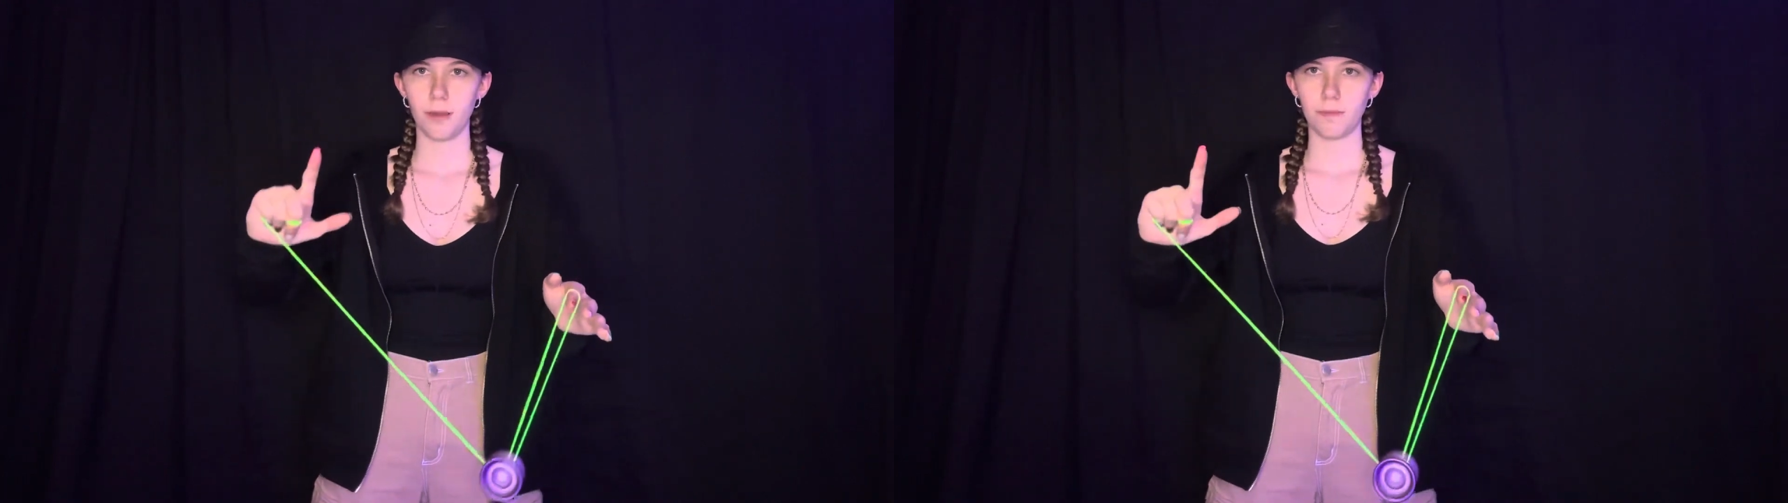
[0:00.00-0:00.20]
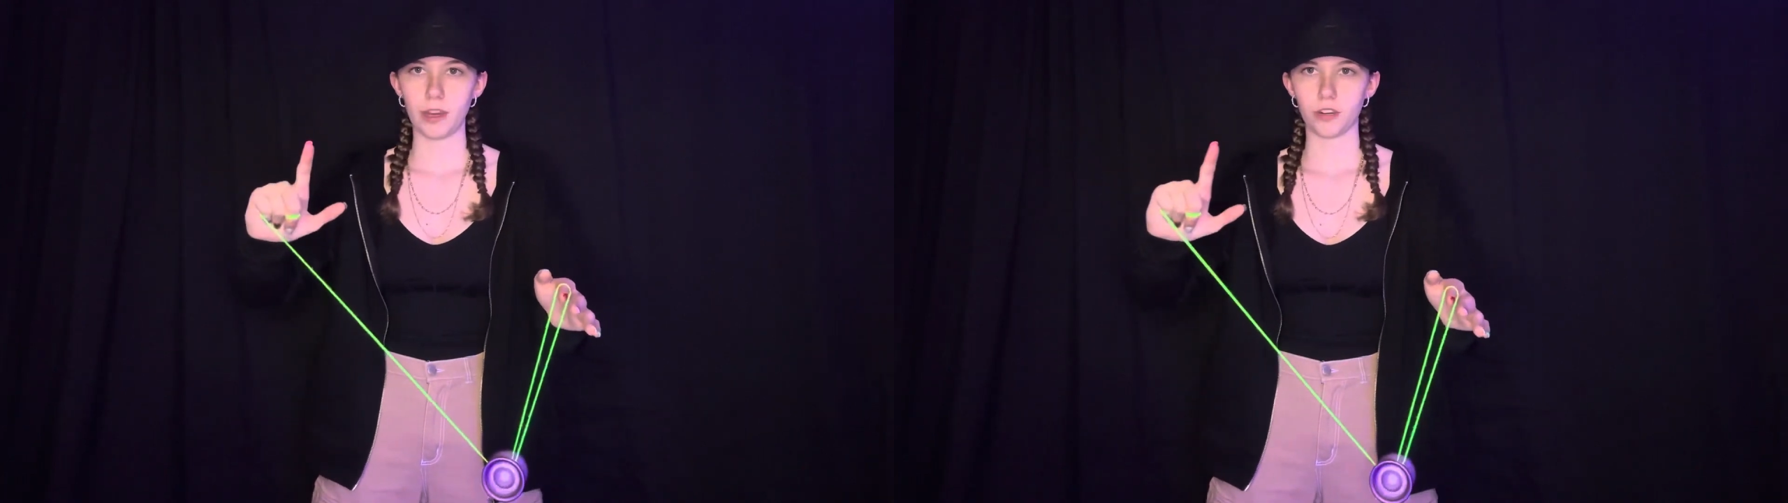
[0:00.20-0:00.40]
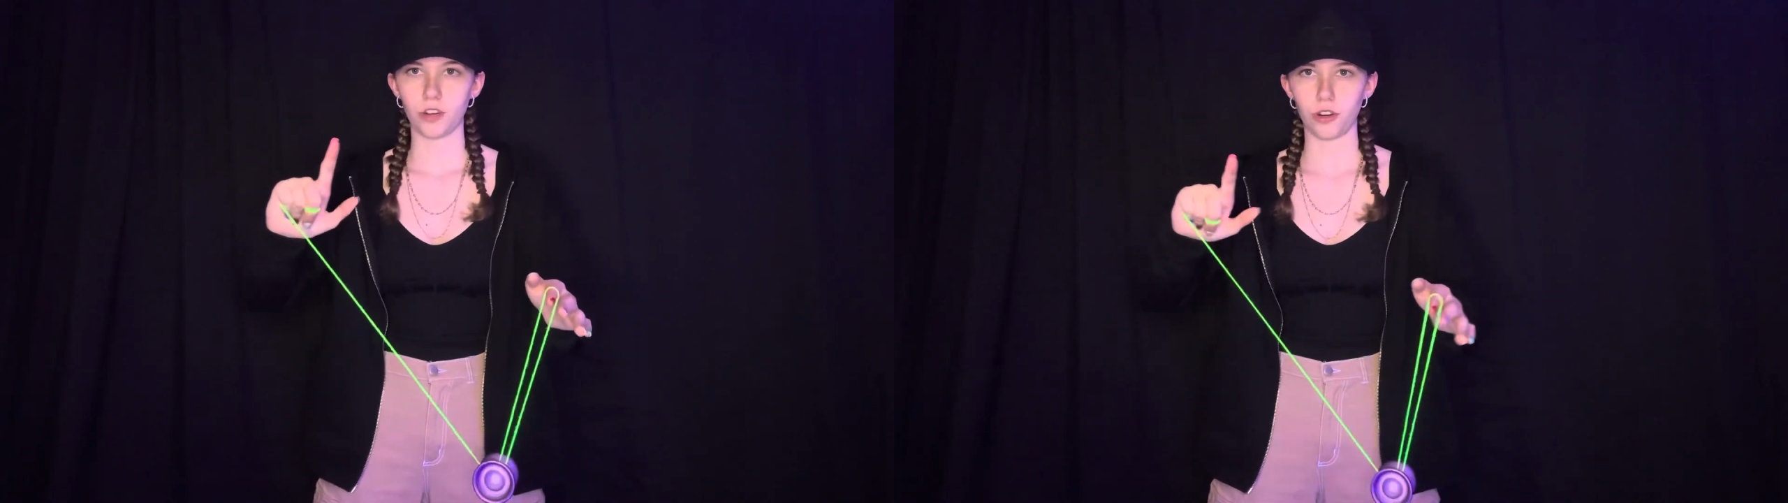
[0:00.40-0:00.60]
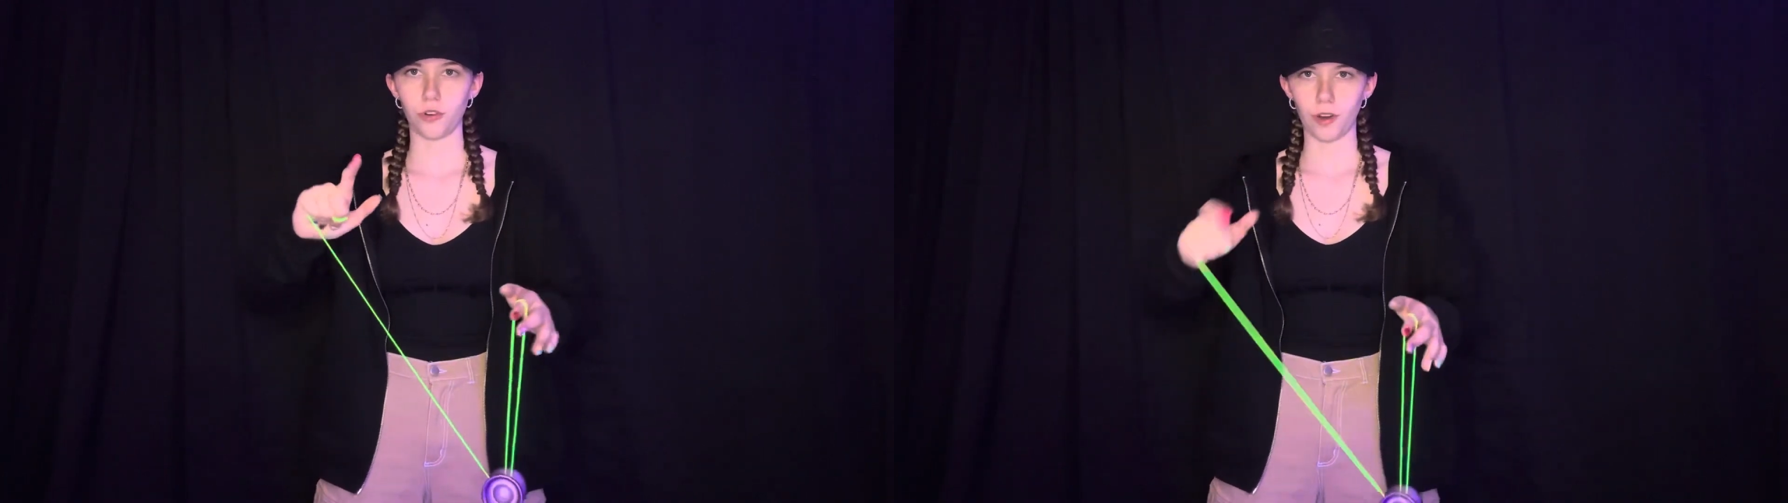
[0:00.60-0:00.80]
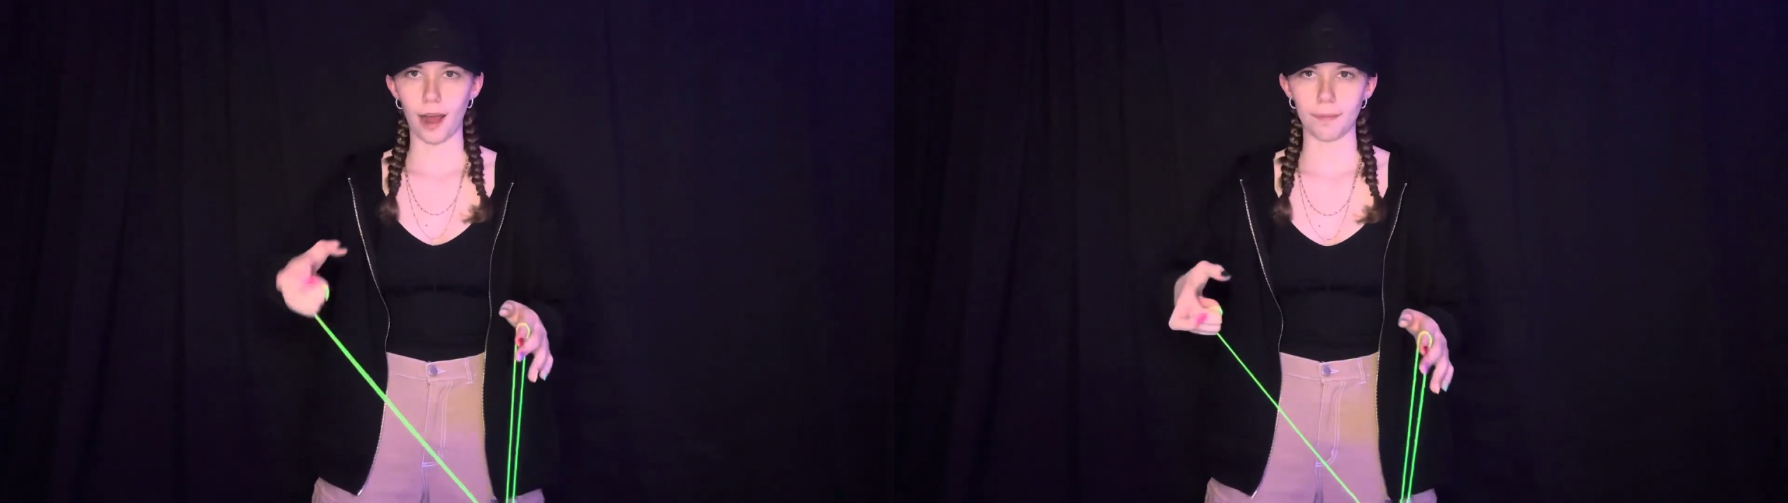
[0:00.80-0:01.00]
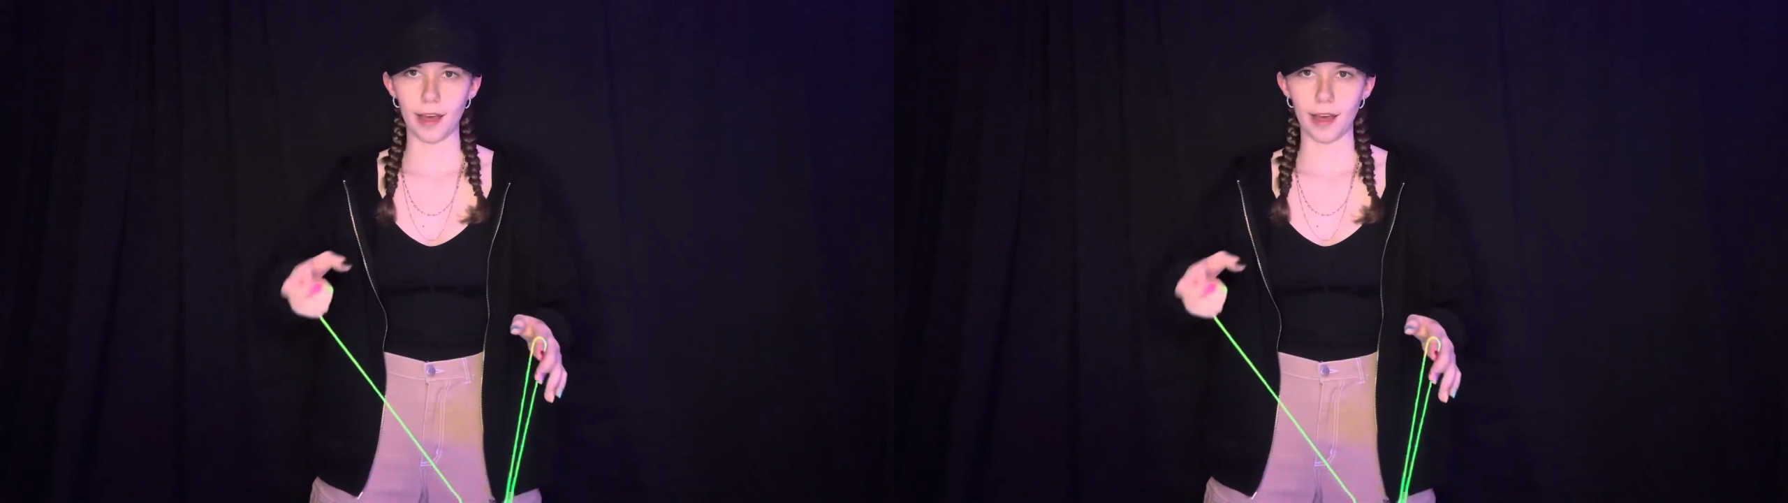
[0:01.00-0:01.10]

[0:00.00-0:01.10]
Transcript: make sure you grab